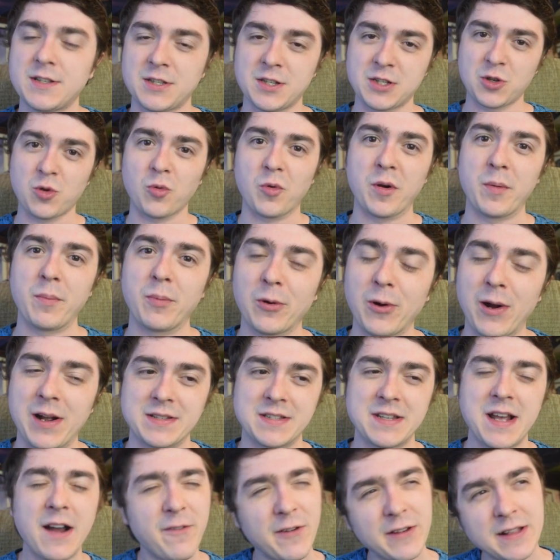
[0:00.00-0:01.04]
as a story
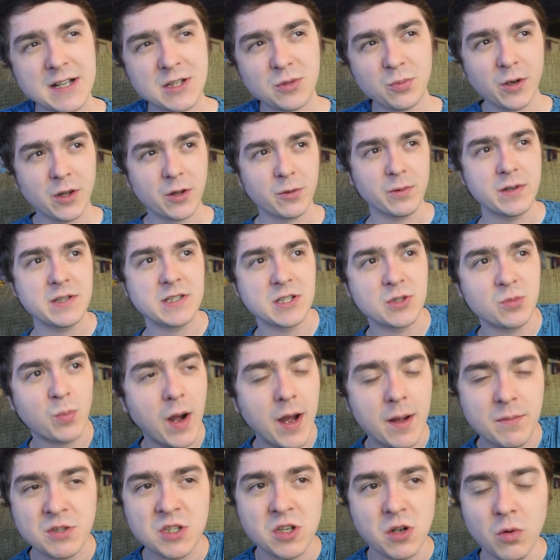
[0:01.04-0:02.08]
progresses. I think that's one of the reasons
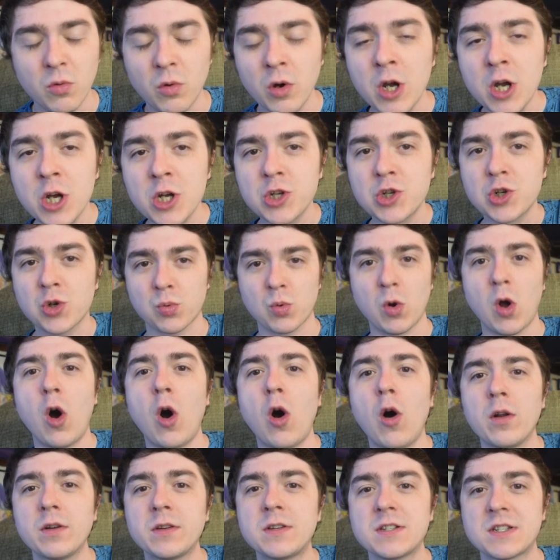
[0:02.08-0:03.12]
why I'm so
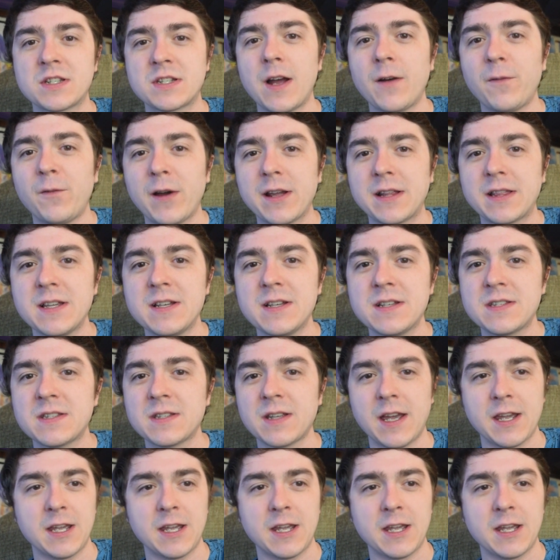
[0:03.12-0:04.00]
drawn to stuff like this,